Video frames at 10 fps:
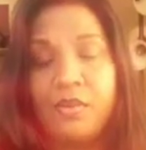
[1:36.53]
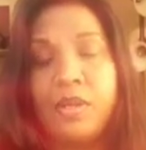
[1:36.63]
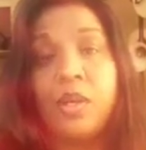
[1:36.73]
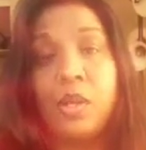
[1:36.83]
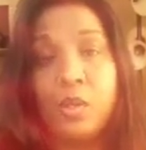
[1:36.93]
We're
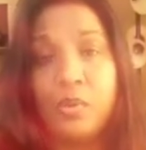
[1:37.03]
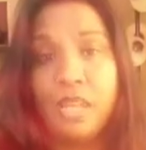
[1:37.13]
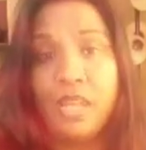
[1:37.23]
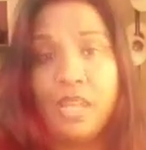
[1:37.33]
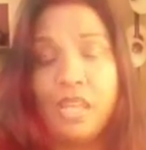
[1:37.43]

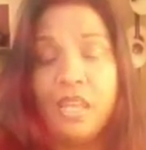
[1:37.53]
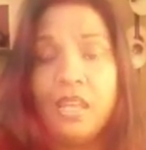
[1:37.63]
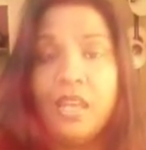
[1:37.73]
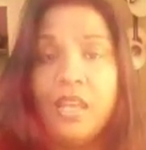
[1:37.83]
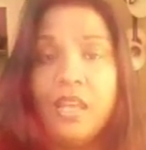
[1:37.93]
co-creating,
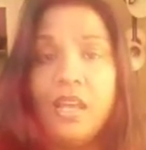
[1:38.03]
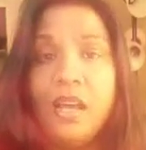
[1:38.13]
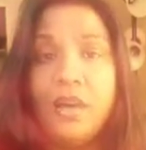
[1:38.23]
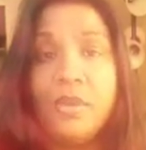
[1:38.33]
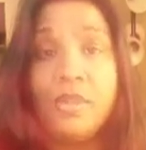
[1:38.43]

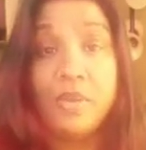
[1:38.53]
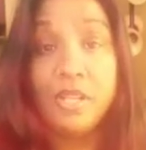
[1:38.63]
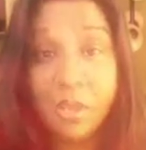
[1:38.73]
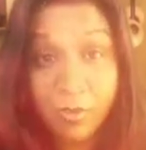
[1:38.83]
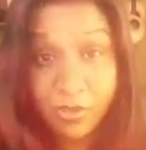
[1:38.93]
whether we
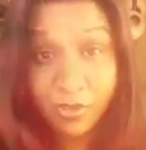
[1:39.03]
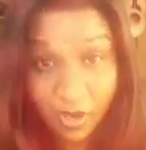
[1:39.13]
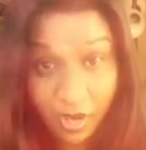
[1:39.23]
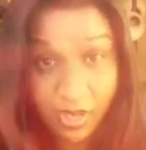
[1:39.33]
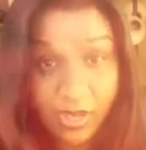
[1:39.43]
know it or
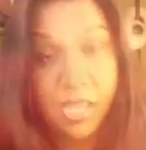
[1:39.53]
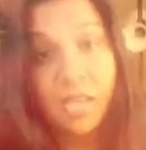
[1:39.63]
not.